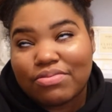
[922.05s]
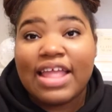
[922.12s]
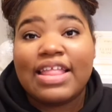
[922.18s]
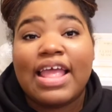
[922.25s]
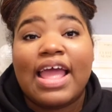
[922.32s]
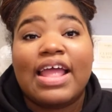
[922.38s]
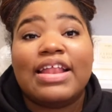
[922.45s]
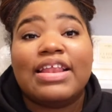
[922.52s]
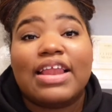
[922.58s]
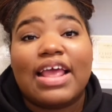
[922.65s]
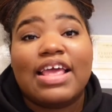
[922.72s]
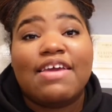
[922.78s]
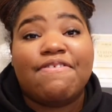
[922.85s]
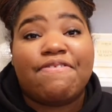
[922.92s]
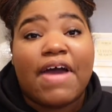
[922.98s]
And then
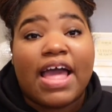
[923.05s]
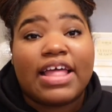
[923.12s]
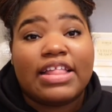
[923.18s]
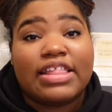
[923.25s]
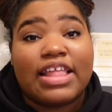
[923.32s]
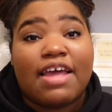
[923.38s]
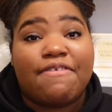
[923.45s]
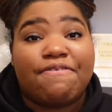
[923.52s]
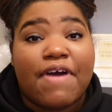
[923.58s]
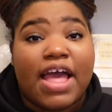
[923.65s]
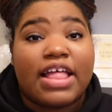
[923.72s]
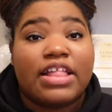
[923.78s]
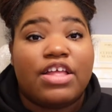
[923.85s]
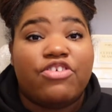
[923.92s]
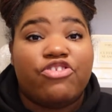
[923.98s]
they
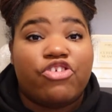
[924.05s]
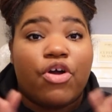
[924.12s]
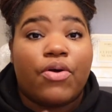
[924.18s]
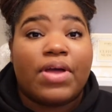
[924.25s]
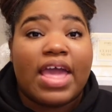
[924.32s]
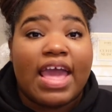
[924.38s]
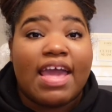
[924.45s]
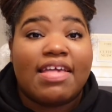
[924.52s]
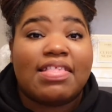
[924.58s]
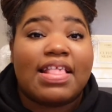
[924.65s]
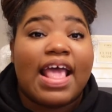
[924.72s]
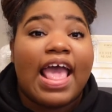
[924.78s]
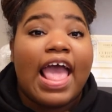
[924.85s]
finally showcase